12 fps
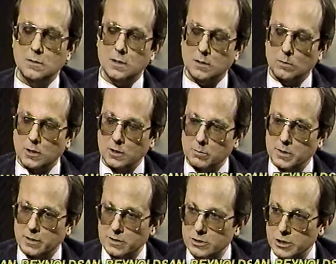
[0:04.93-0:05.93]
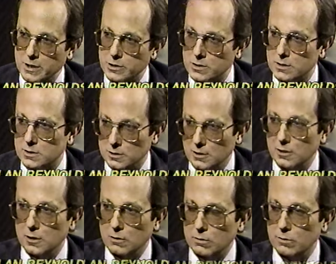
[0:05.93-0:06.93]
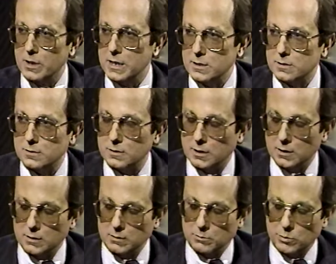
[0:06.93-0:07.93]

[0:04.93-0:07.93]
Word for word: Uh, one of the biggest changes, it's a little lower rate, mm -hmm. uh, mm-hmm.